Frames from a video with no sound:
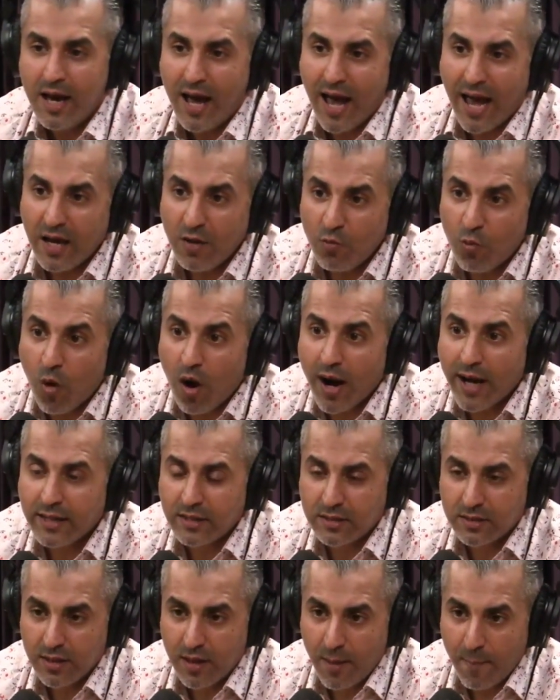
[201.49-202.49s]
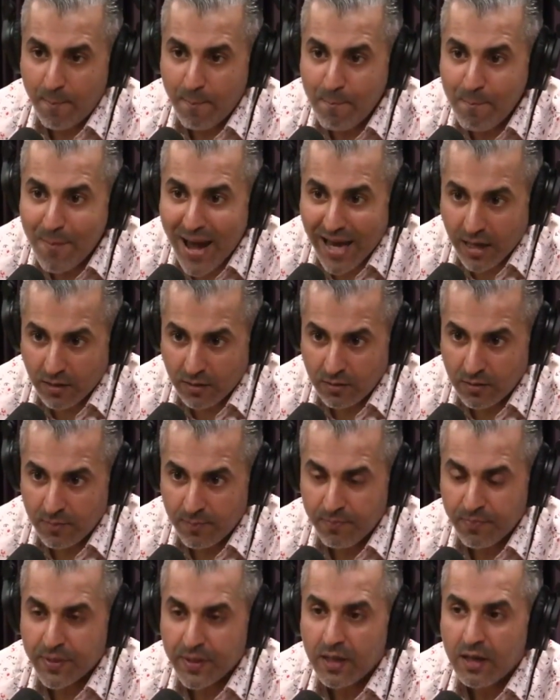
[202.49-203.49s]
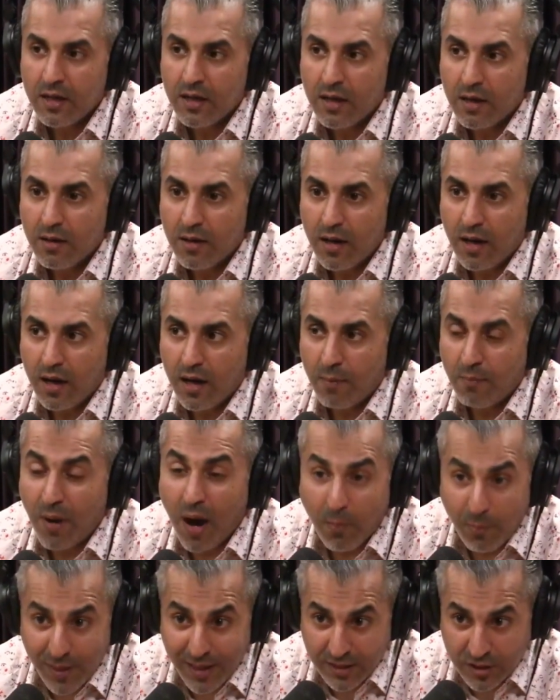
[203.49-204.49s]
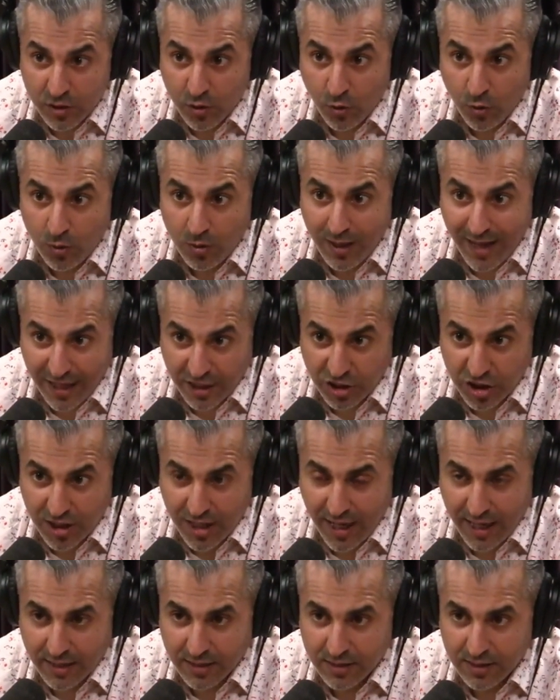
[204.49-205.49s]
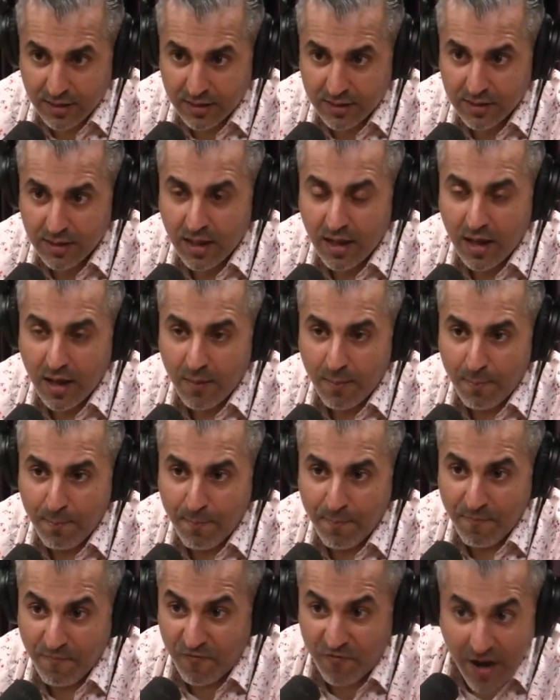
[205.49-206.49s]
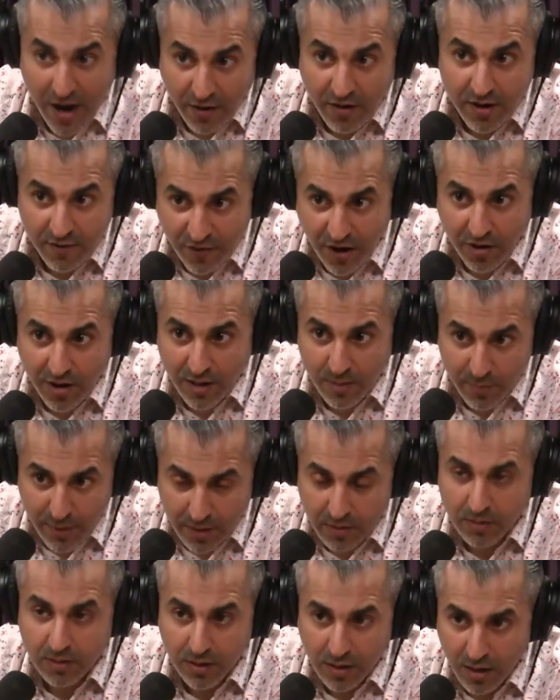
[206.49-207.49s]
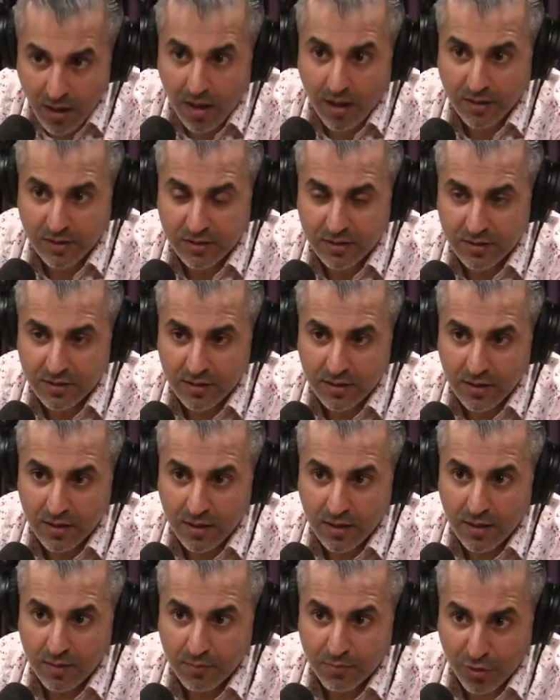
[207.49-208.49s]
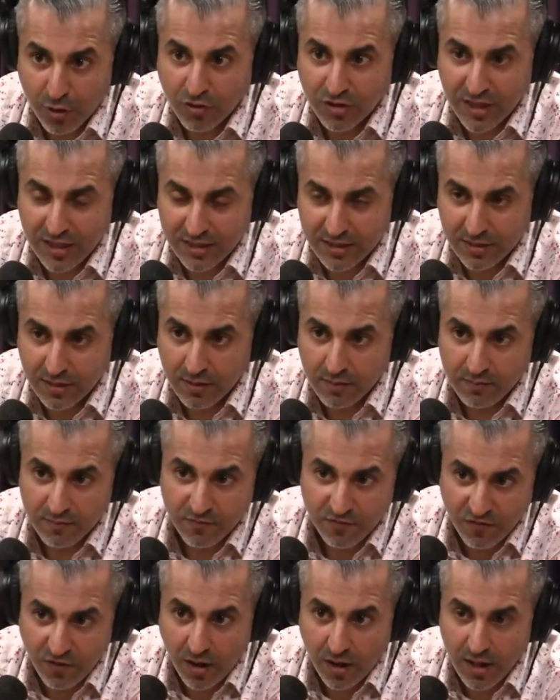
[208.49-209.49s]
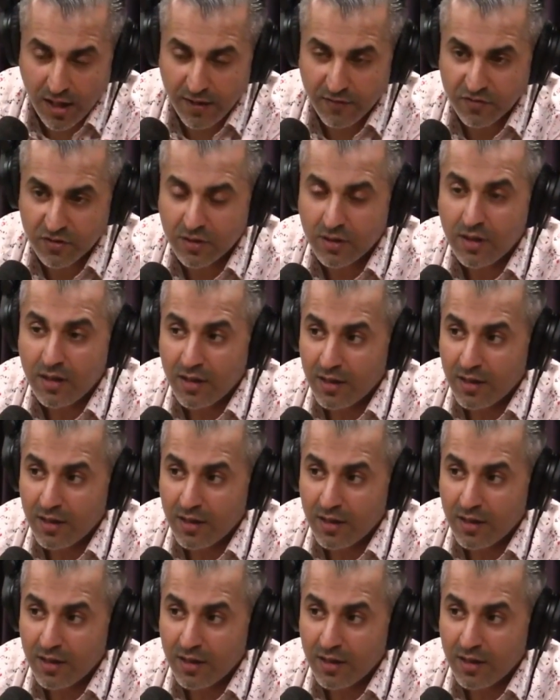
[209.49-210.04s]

A white male, uh, public school educated, very, very middle class protester, far left,